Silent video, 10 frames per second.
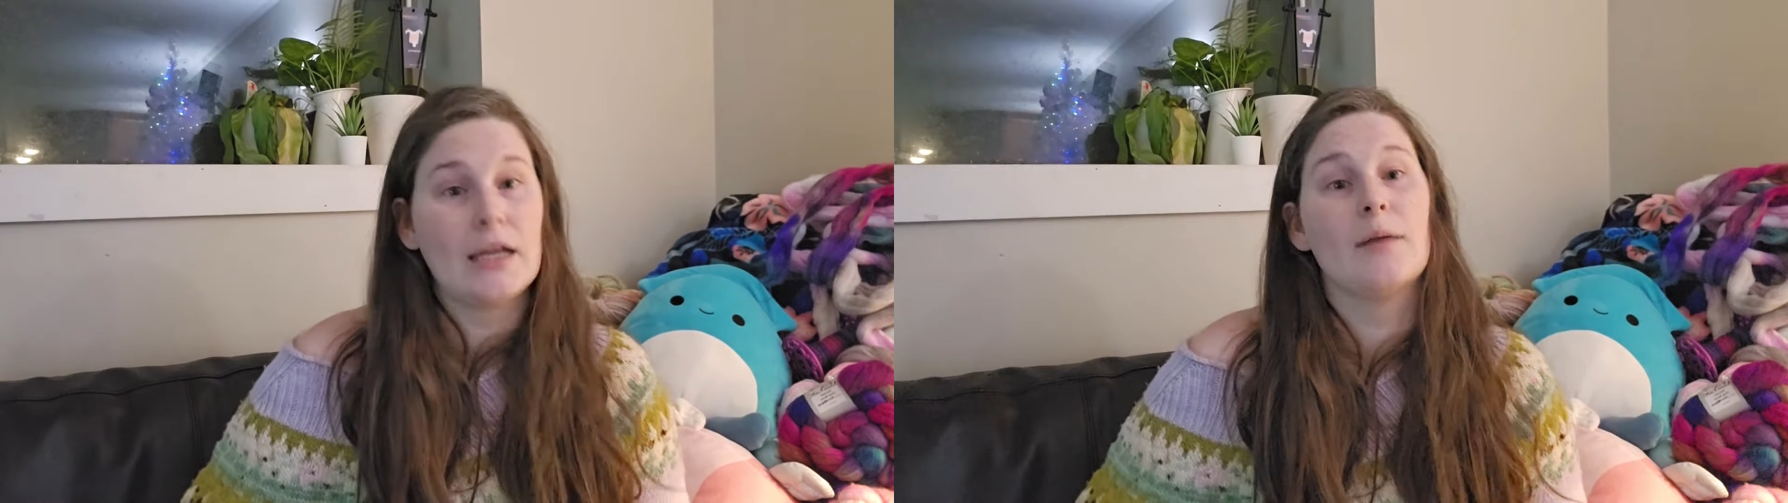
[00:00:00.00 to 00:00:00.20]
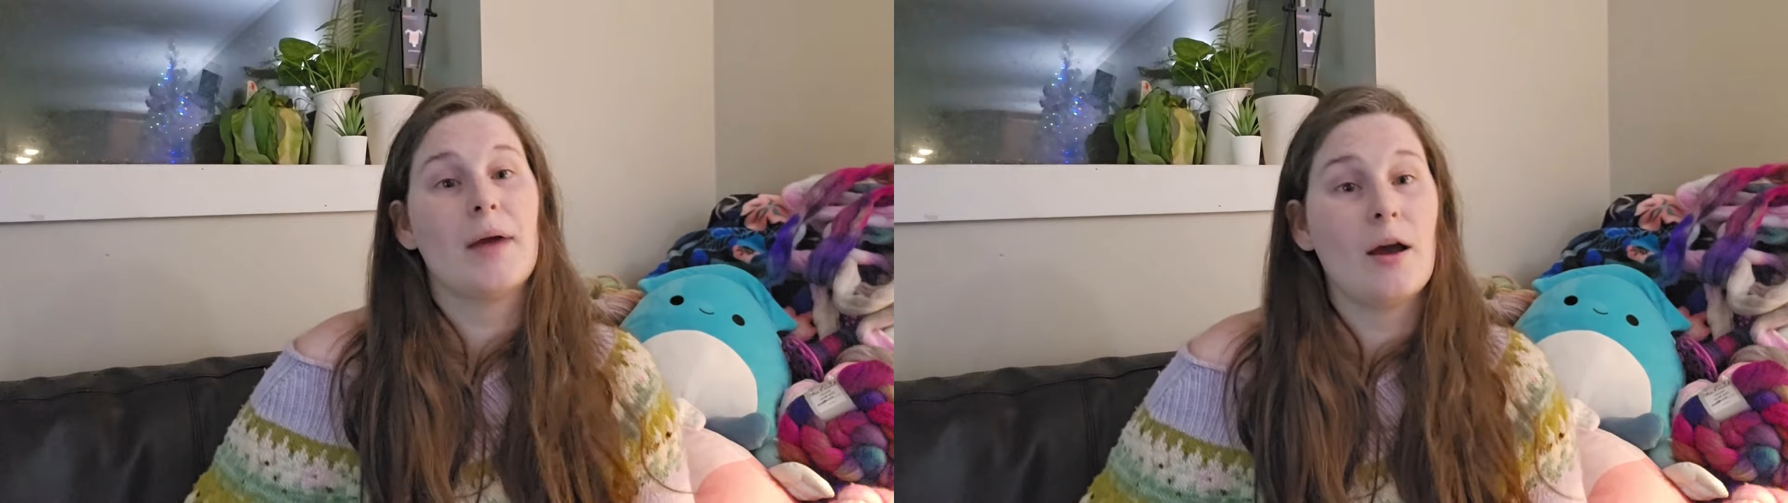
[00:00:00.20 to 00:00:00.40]

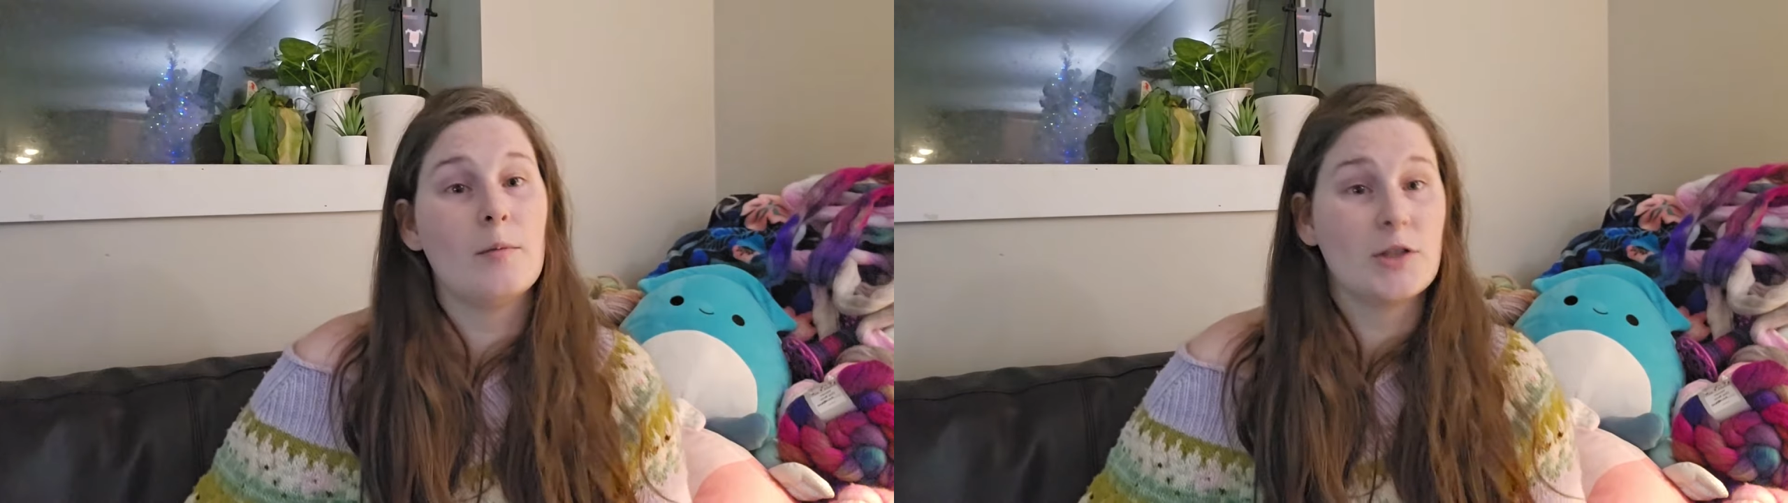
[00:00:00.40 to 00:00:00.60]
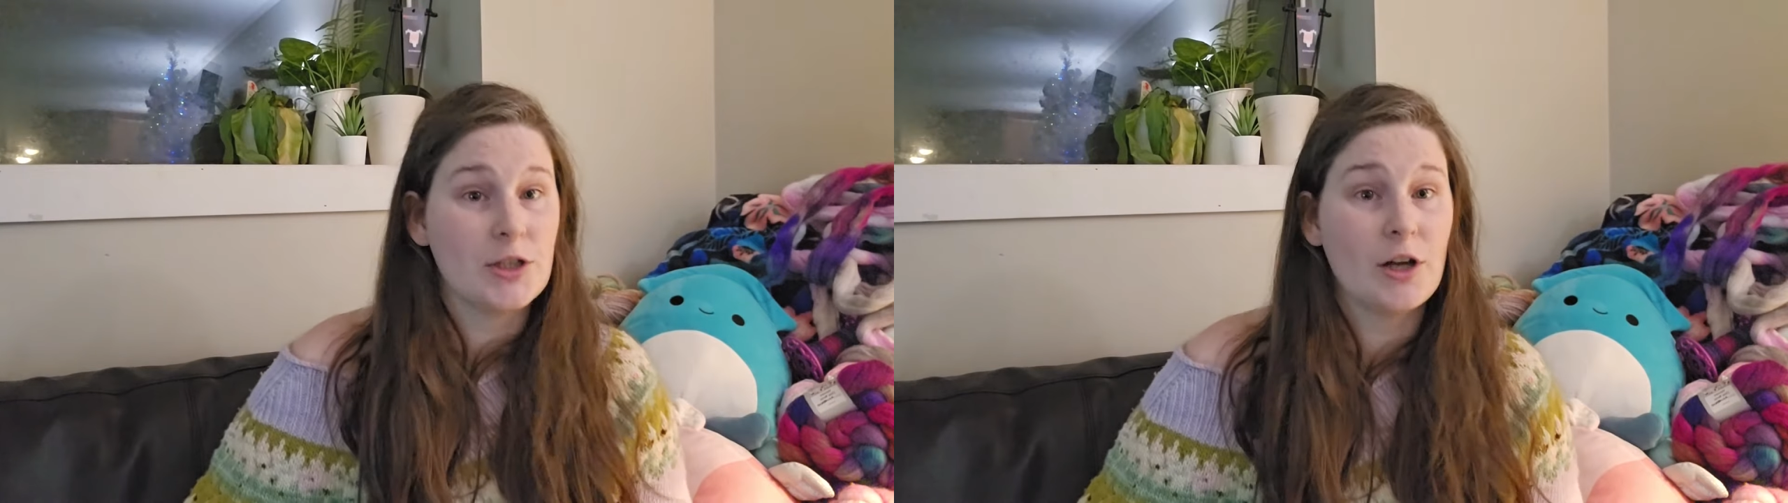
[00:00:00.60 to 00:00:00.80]
up how
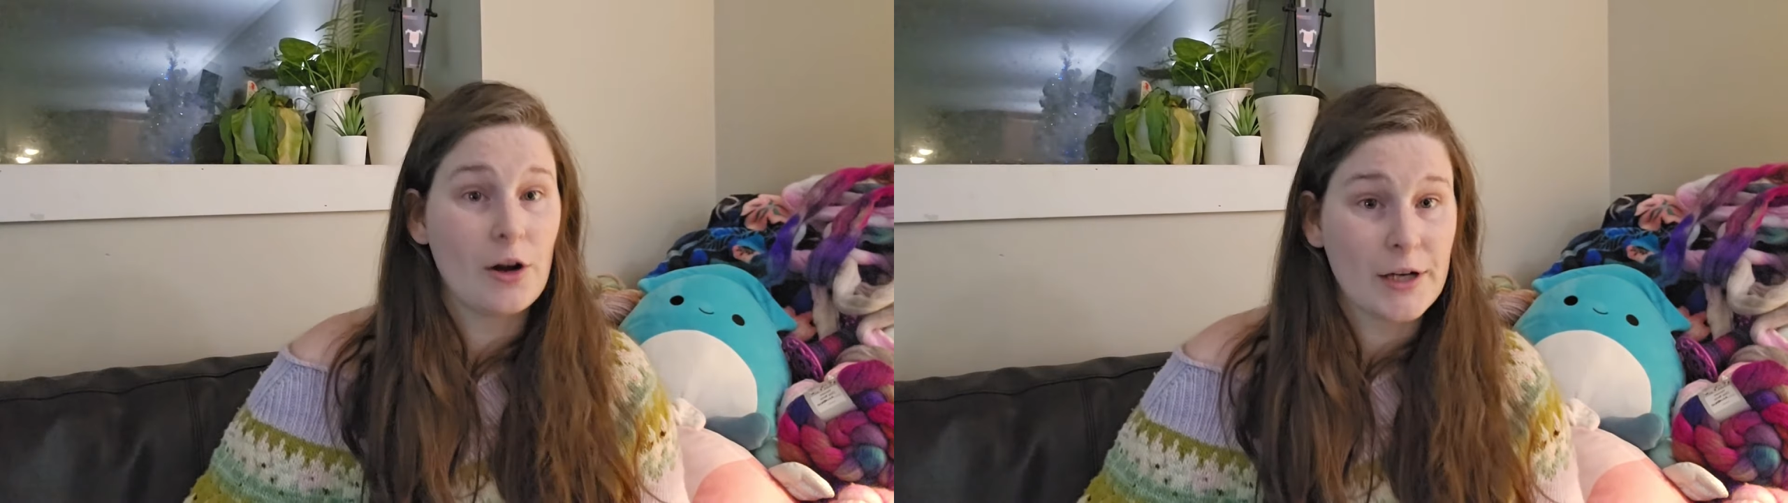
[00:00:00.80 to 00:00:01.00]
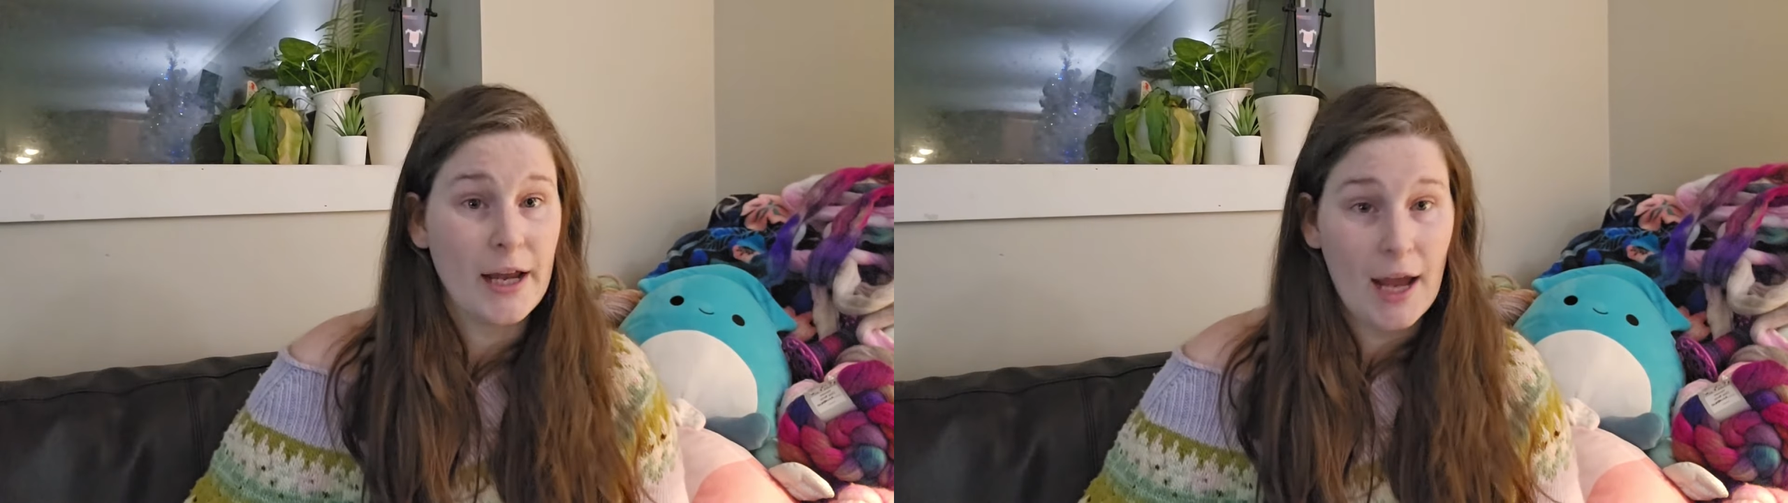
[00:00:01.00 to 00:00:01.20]
much
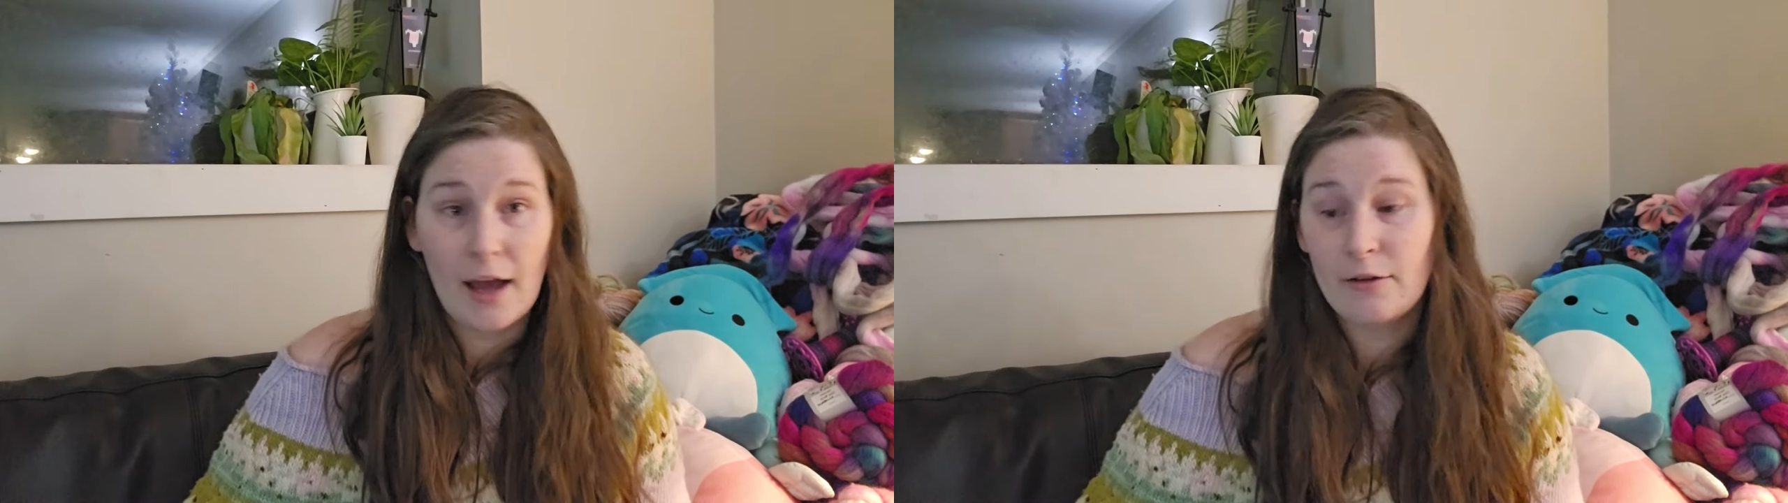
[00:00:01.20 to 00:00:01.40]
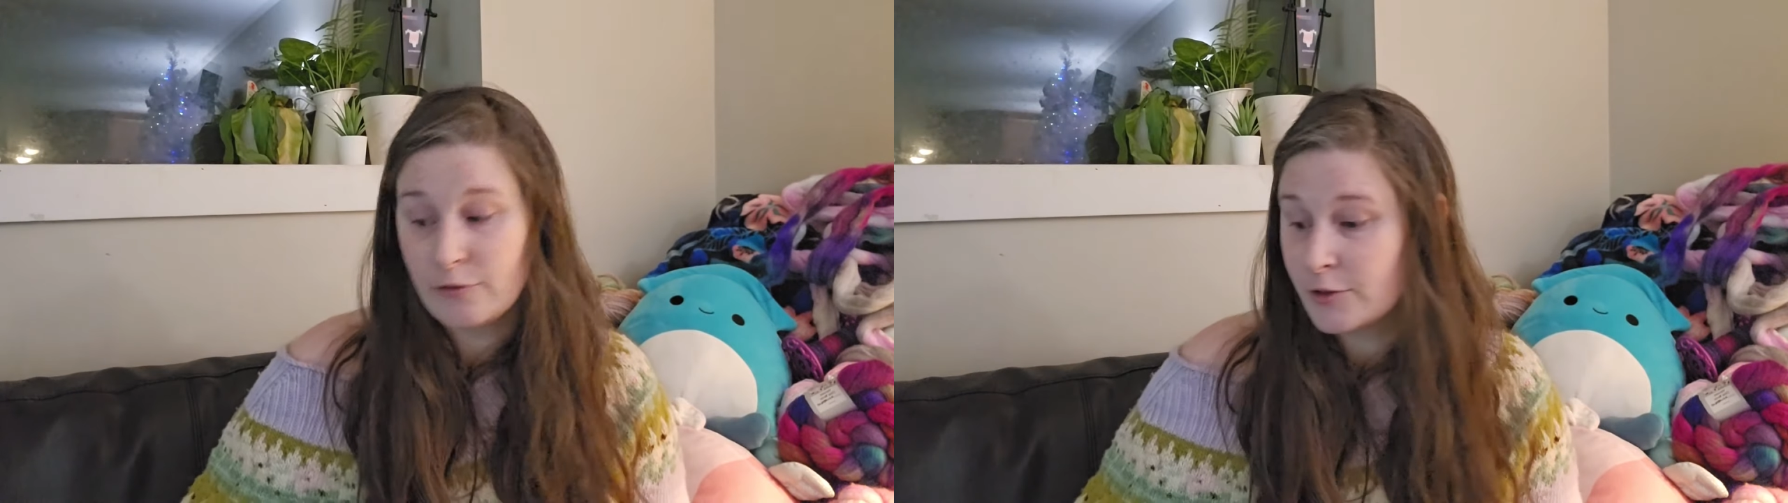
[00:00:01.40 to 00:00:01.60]
yarn I
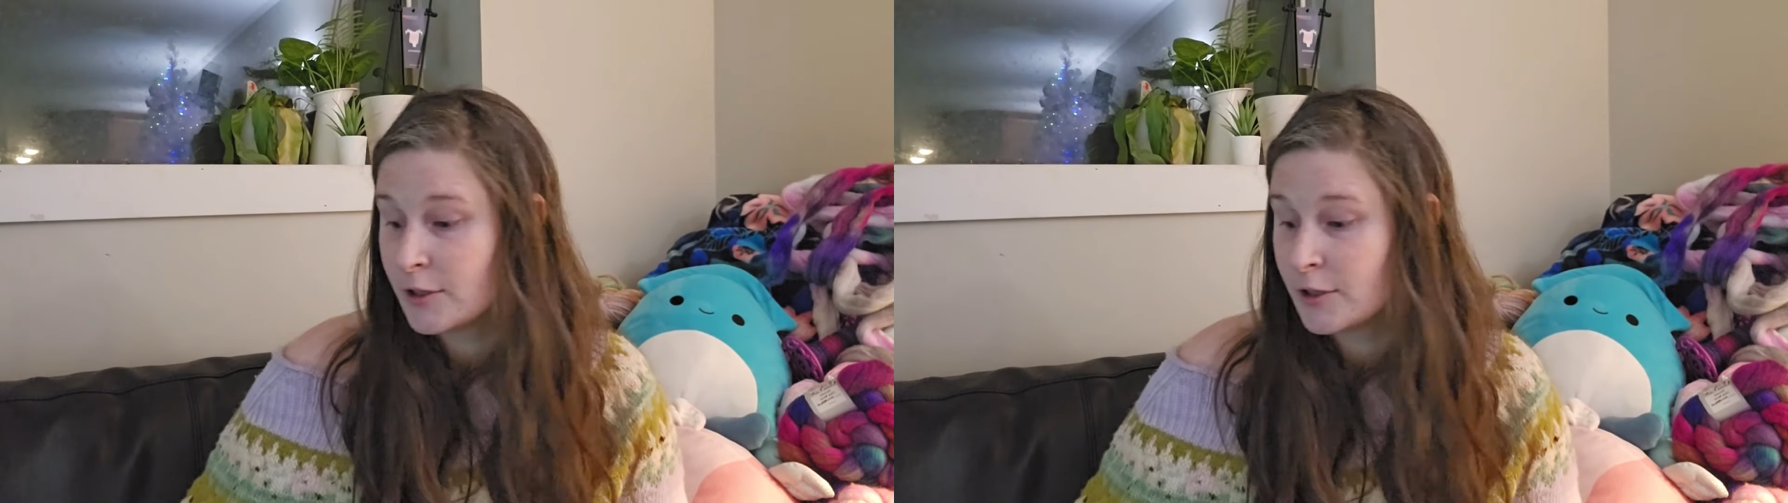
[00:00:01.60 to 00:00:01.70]
have.